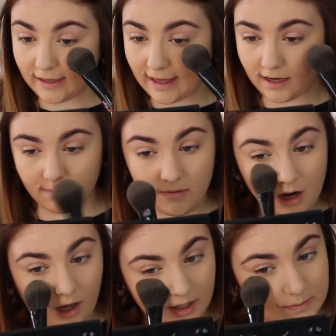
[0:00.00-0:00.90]
Again, I'm
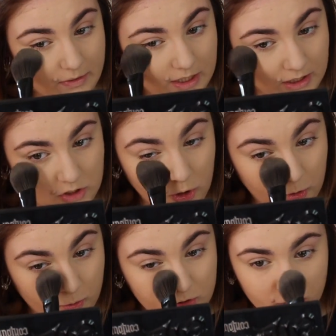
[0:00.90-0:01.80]
not putting
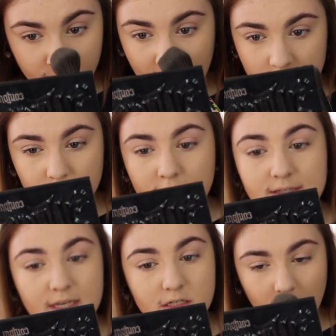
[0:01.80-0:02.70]
too much
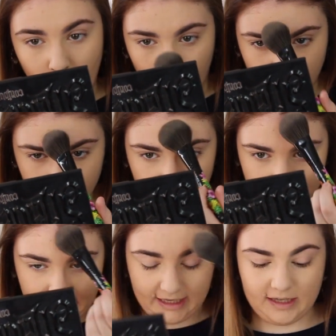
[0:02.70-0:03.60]
because I don't want to look
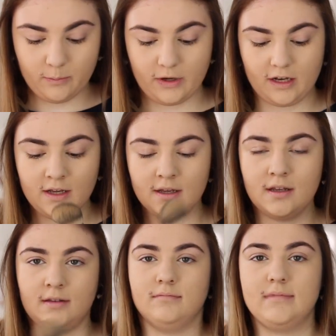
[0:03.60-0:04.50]
cakey, but
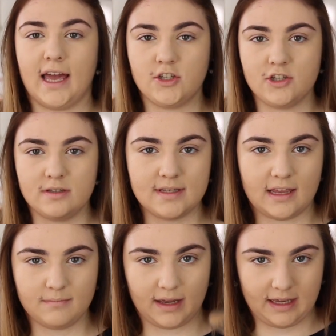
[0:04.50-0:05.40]
that
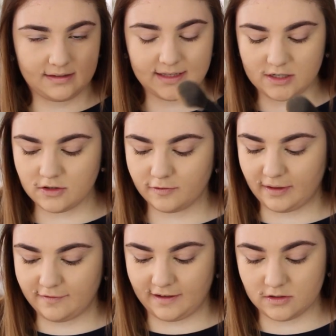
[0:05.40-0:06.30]
set my center of
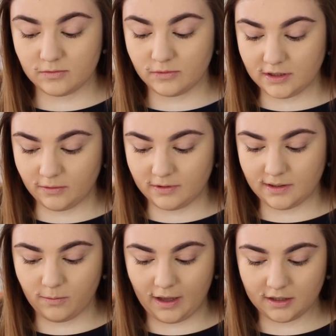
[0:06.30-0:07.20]
my face
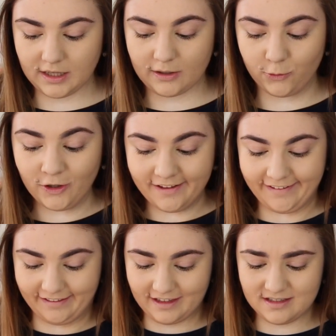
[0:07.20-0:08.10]
really well. I really
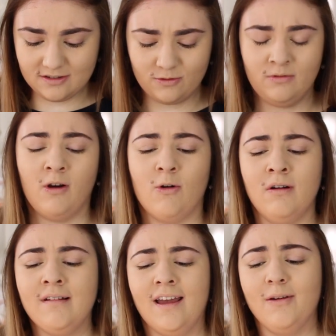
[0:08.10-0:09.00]
like this. Oh
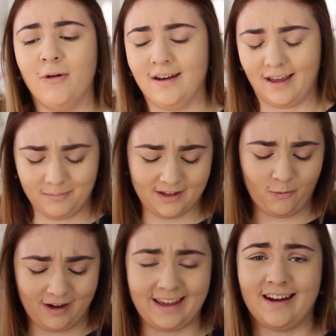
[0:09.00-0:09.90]
no, I'm gonna
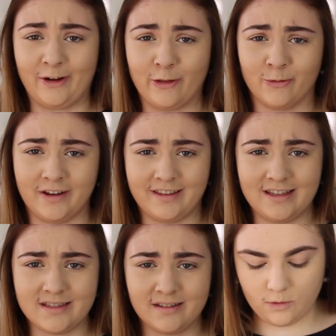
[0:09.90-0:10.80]
want to get another one of
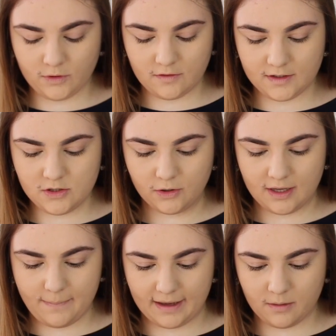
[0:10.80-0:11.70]
these. Going with the
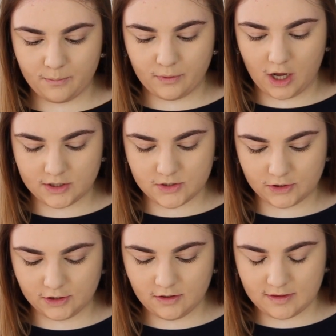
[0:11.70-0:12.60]
Victoria Beckham
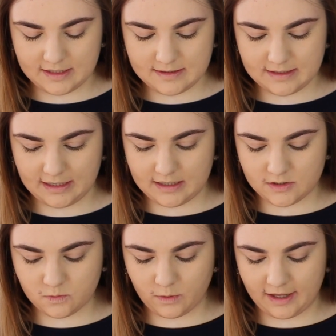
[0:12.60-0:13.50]
bronzer. This
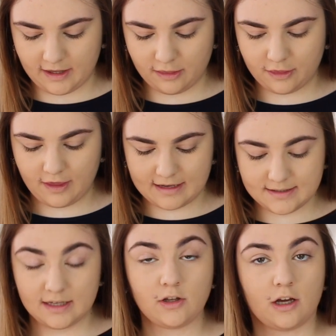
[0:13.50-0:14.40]
is with
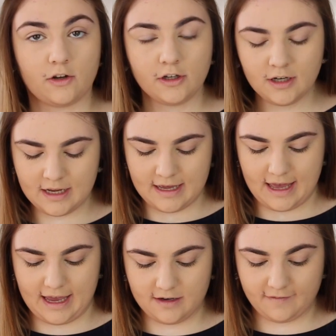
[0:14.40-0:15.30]
Estee Lauder,
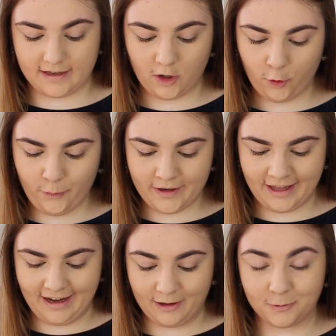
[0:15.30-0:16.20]
and if I can open
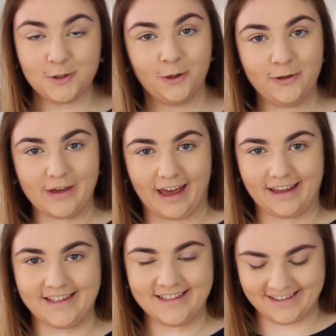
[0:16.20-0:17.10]
it, I will show you
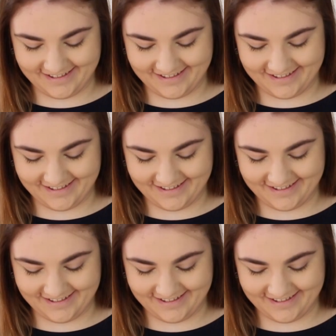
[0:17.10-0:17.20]
guys.